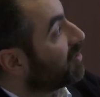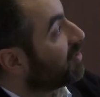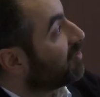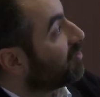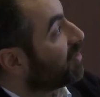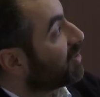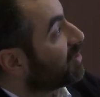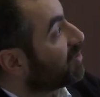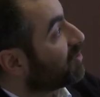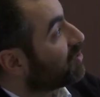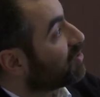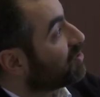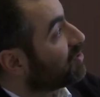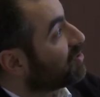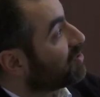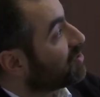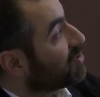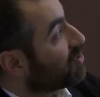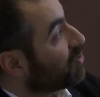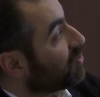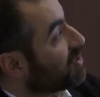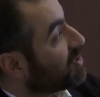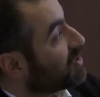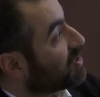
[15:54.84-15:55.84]
but not
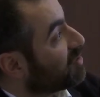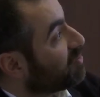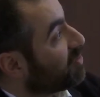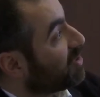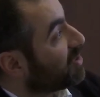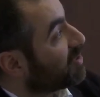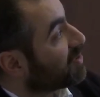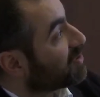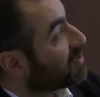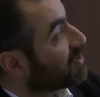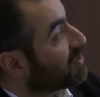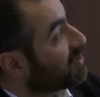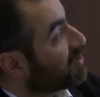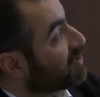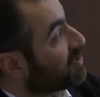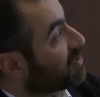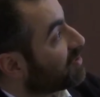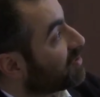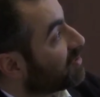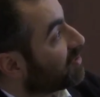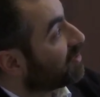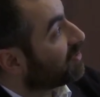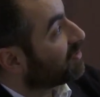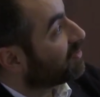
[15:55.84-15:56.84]
so easy because it's
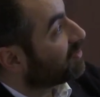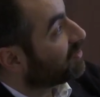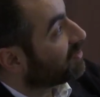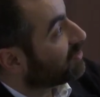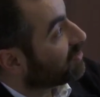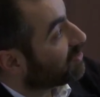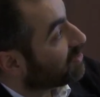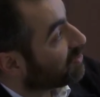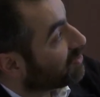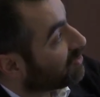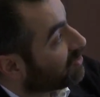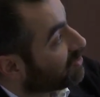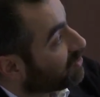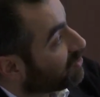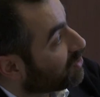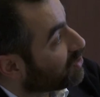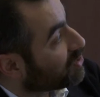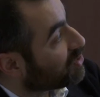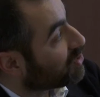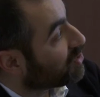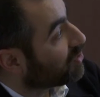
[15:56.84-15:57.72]
not